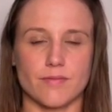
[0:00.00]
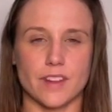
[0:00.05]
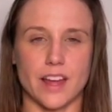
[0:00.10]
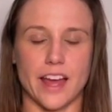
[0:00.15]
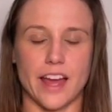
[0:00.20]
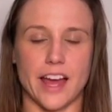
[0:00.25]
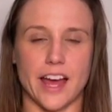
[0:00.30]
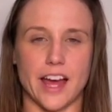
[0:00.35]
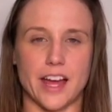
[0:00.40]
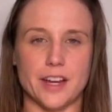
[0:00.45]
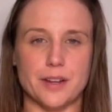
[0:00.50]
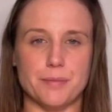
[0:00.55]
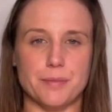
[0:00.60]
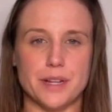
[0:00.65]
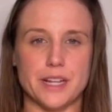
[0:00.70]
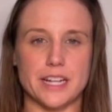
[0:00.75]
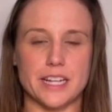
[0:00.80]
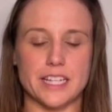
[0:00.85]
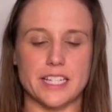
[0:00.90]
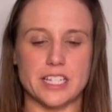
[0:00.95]
And
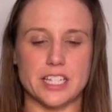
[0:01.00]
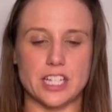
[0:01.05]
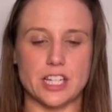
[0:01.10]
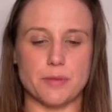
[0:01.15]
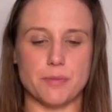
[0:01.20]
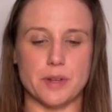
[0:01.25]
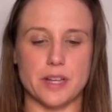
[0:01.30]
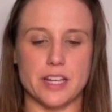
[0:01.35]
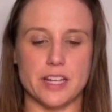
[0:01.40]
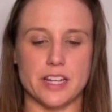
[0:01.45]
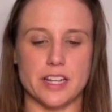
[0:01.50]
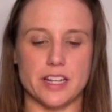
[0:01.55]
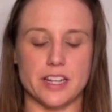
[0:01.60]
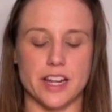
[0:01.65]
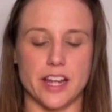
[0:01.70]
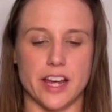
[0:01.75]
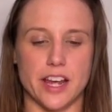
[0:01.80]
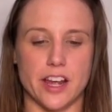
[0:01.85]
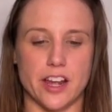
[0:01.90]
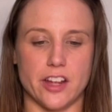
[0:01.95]
big, deep
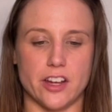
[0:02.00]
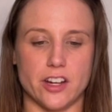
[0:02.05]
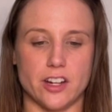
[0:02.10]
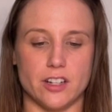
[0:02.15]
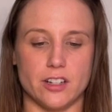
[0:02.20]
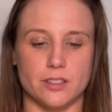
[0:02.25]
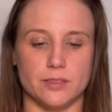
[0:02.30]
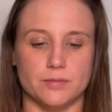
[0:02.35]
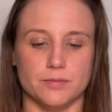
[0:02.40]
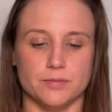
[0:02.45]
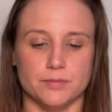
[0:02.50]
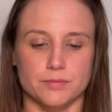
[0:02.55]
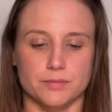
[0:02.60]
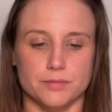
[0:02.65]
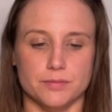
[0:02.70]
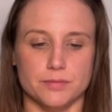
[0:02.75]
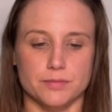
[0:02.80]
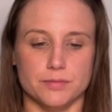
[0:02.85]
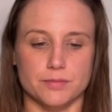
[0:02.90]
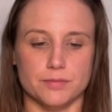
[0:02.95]
inhale.
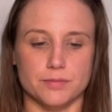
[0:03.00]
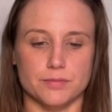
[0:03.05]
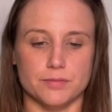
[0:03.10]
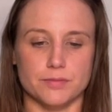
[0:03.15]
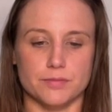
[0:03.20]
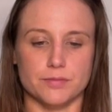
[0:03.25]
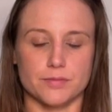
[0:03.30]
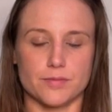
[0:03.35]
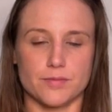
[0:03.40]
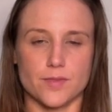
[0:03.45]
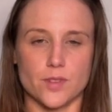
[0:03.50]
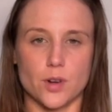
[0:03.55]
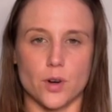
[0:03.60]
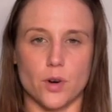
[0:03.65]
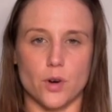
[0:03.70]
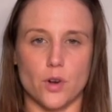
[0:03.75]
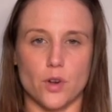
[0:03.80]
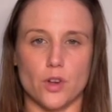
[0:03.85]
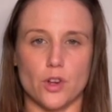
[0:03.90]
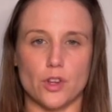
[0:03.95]

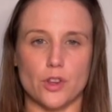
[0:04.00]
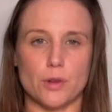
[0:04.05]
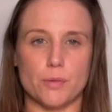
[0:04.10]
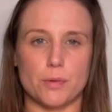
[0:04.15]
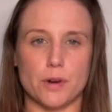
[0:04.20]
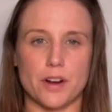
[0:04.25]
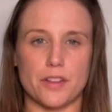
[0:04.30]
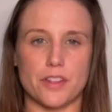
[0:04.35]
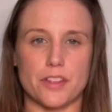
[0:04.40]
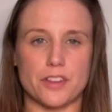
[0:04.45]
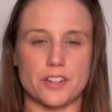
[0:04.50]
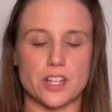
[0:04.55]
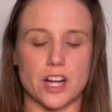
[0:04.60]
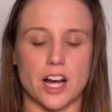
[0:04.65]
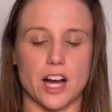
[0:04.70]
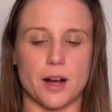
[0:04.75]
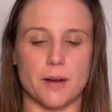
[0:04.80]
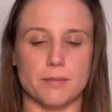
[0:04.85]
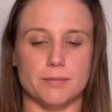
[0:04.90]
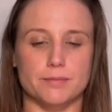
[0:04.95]
Hold the breath at the
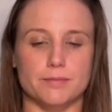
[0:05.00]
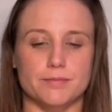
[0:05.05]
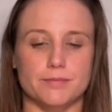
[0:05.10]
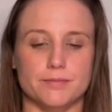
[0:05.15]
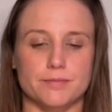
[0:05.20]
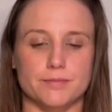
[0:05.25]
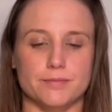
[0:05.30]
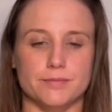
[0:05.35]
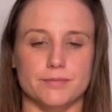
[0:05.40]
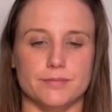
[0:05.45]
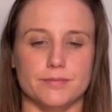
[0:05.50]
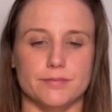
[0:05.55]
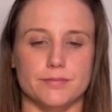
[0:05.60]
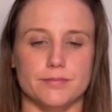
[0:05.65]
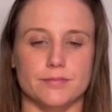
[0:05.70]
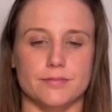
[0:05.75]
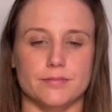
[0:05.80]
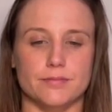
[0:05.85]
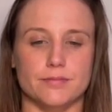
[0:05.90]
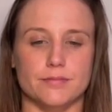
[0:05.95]
top.
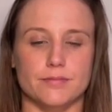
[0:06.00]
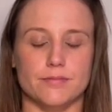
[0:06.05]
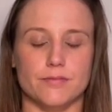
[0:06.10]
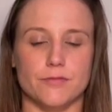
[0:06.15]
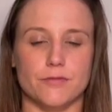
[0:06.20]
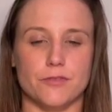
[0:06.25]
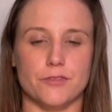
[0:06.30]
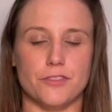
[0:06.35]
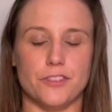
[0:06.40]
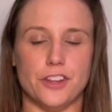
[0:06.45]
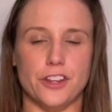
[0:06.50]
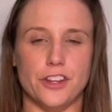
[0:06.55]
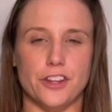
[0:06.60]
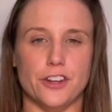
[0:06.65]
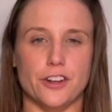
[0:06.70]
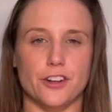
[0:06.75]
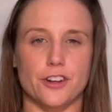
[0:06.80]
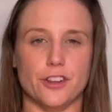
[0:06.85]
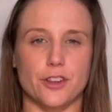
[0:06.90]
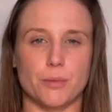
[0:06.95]

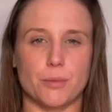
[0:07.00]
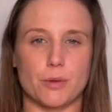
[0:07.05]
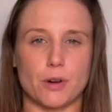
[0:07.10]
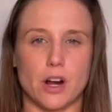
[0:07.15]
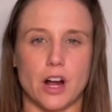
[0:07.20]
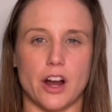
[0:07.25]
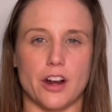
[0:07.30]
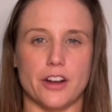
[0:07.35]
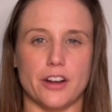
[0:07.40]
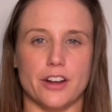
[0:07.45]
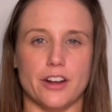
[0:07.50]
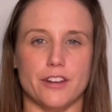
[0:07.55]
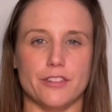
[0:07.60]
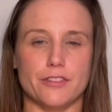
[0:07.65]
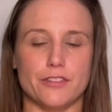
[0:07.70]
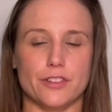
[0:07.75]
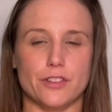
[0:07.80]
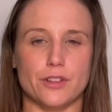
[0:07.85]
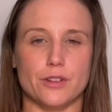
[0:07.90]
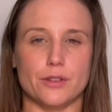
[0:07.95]
Feel the prana
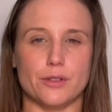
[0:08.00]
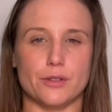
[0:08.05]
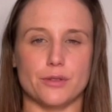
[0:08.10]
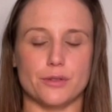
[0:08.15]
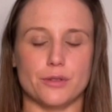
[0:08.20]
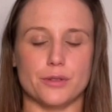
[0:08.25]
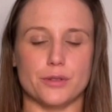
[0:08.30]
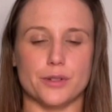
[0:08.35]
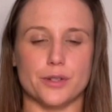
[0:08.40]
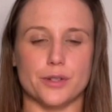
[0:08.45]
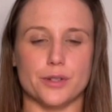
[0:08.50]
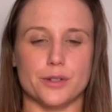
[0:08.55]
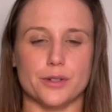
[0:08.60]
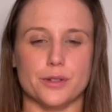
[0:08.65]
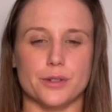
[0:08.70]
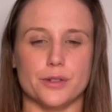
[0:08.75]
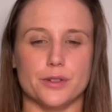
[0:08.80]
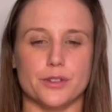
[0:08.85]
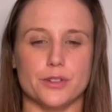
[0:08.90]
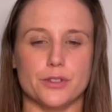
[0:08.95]
flow through
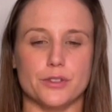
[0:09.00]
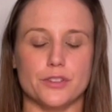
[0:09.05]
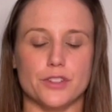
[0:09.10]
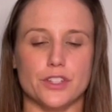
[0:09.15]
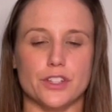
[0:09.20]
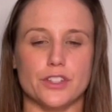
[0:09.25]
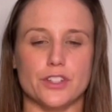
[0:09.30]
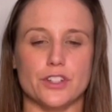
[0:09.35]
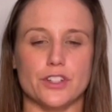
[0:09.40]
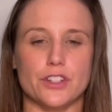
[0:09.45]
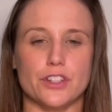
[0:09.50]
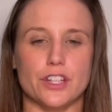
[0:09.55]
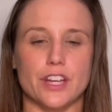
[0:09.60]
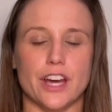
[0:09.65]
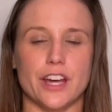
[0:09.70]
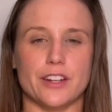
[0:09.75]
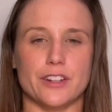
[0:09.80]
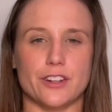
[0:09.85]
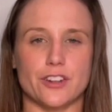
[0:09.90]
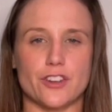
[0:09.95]
you. Feel the
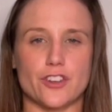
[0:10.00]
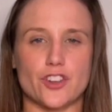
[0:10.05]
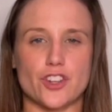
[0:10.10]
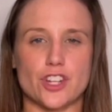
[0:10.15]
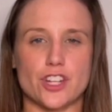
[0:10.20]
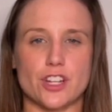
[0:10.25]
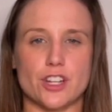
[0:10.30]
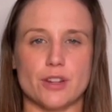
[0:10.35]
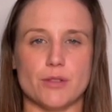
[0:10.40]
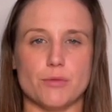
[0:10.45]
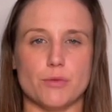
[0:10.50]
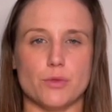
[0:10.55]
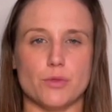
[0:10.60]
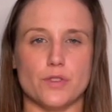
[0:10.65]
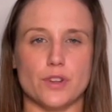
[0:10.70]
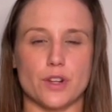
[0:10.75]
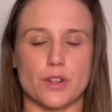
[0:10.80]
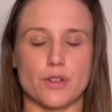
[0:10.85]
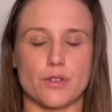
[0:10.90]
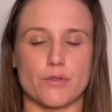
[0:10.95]
energy
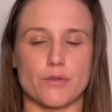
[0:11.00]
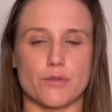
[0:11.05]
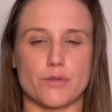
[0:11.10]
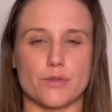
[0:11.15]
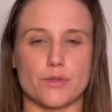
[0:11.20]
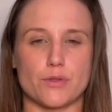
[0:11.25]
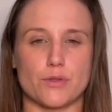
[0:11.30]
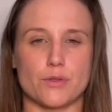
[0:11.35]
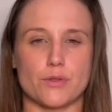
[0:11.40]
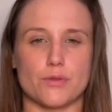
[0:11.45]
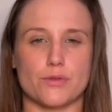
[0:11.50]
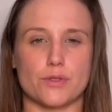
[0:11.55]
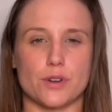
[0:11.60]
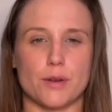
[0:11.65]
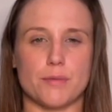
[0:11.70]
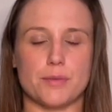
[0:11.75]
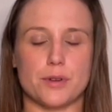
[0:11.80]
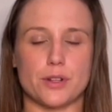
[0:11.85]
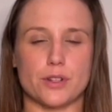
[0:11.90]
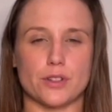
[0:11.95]
moving through
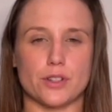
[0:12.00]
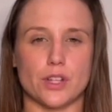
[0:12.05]
from your